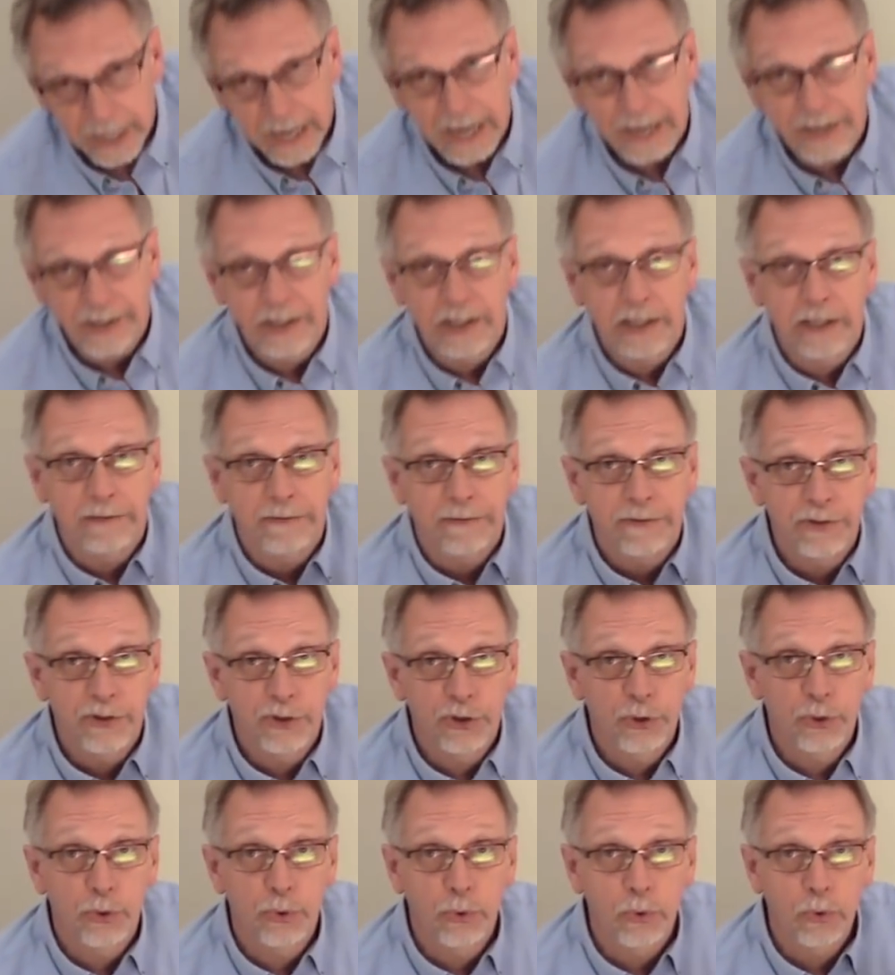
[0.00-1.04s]
and you give
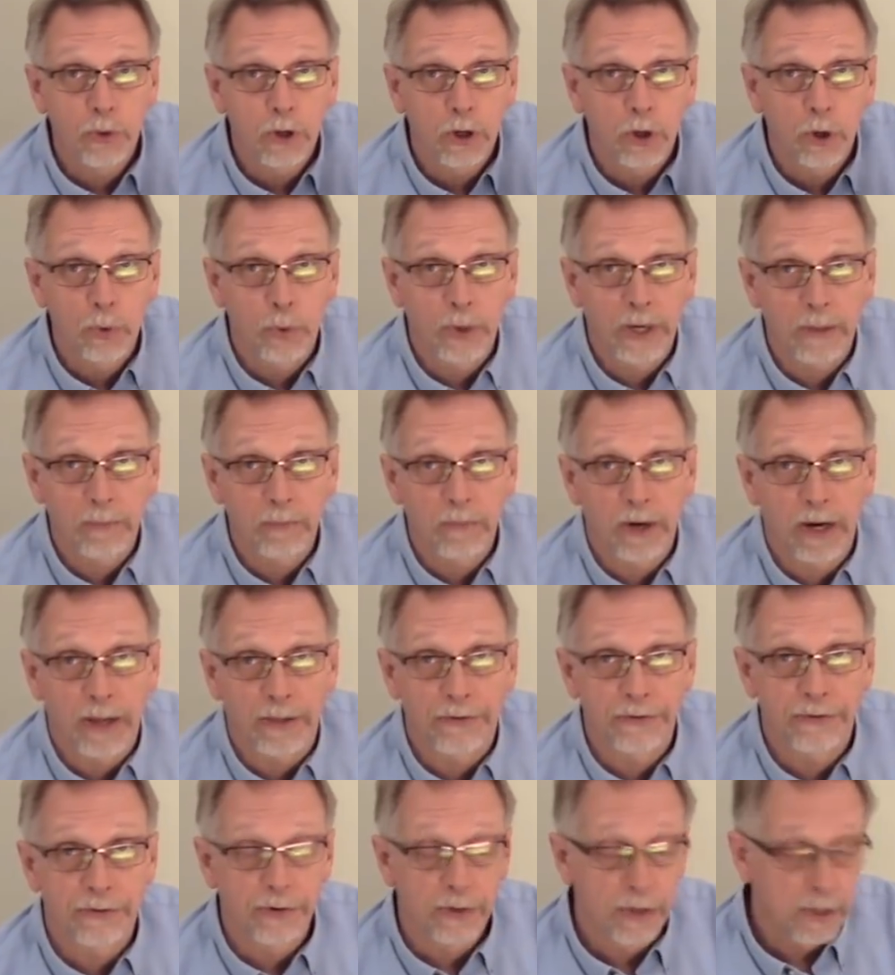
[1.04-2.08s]
2 quick
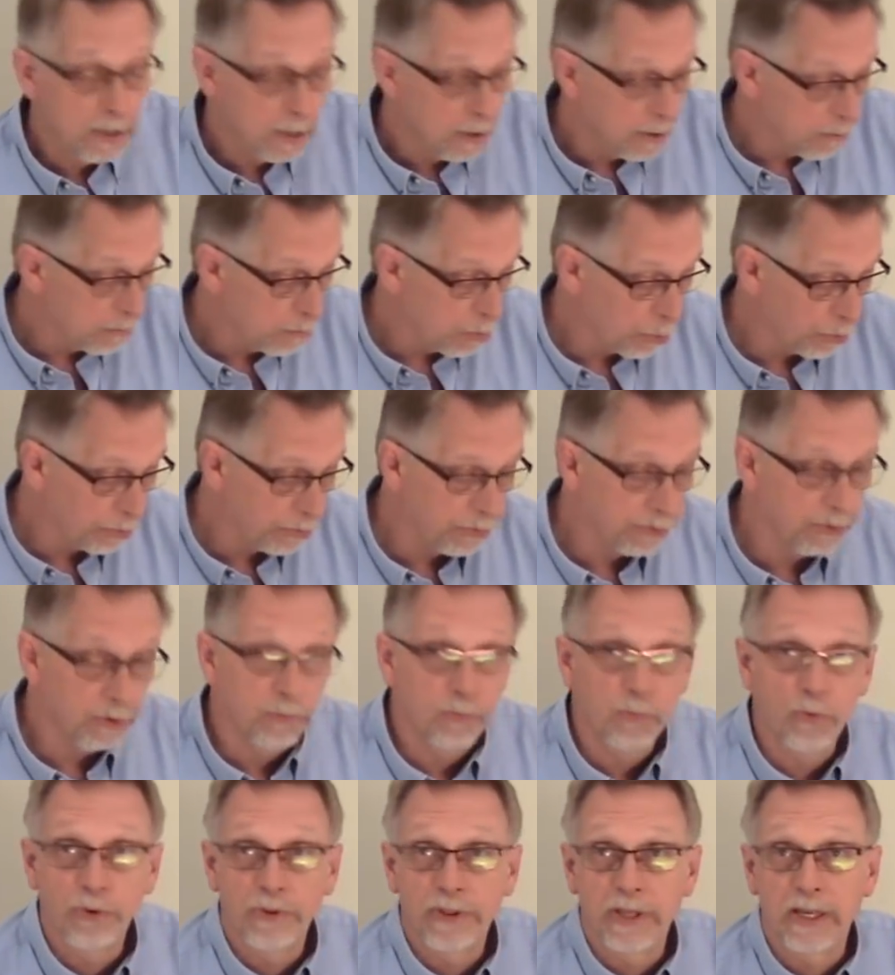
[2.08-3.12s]
breaths, both of
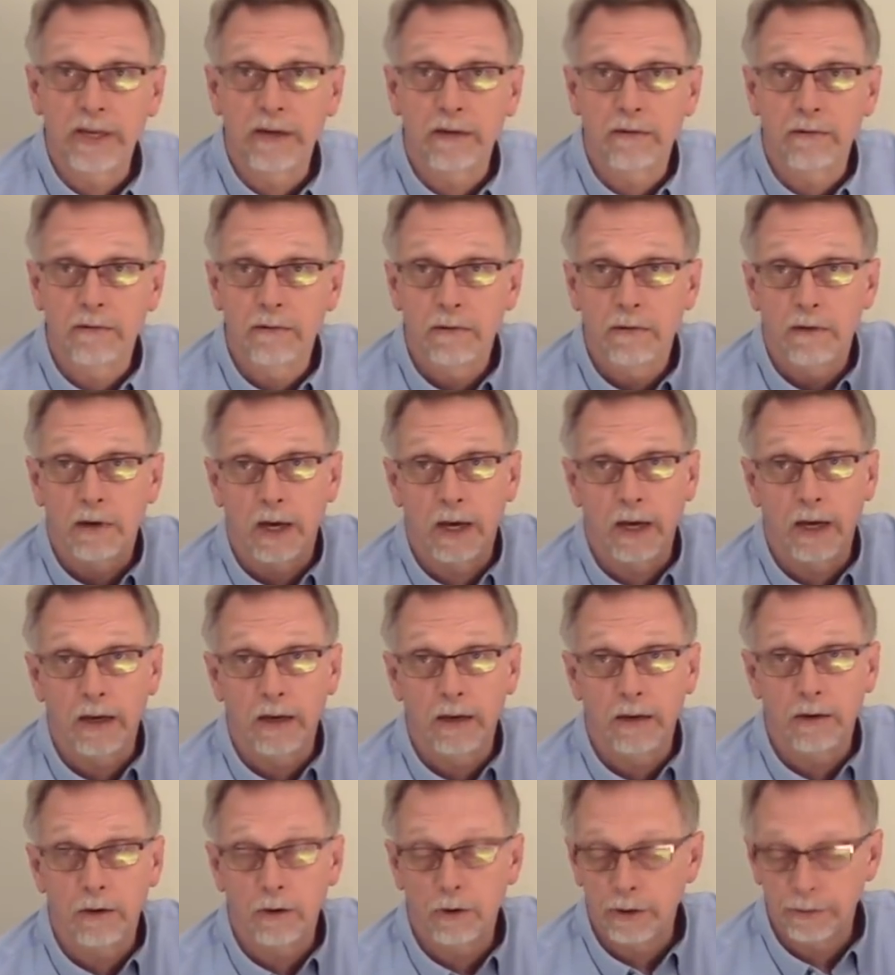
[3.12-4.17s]
them within
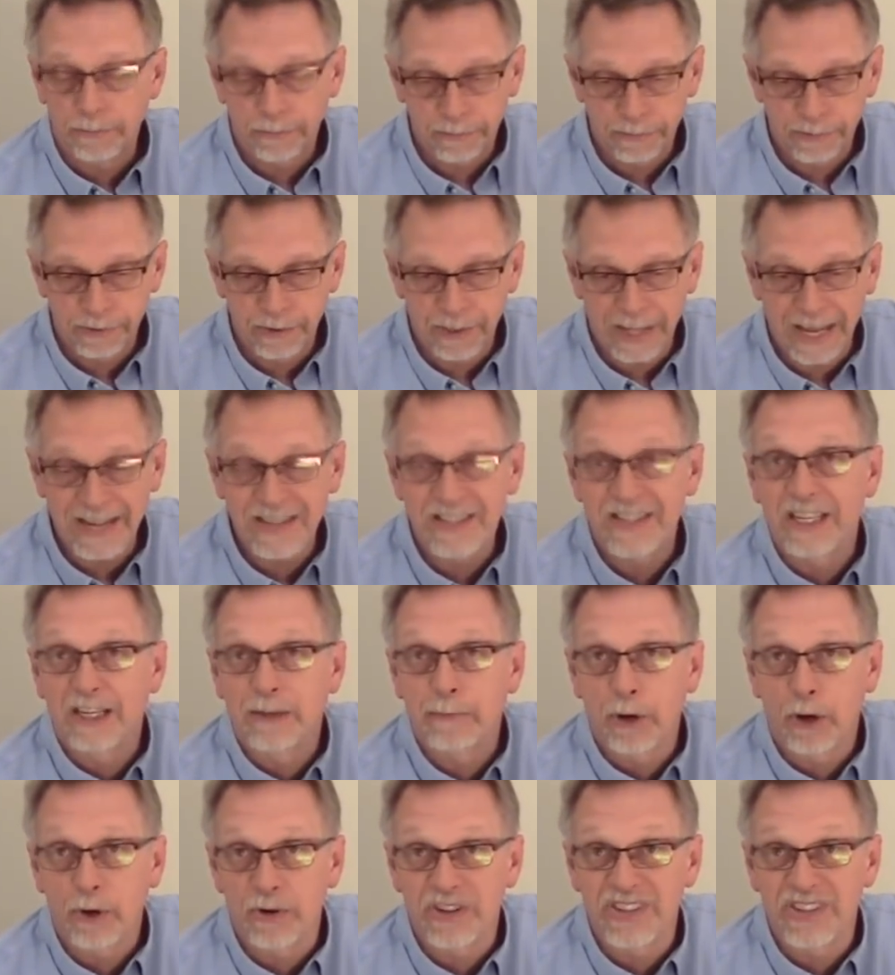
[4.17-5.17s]
or lasting about a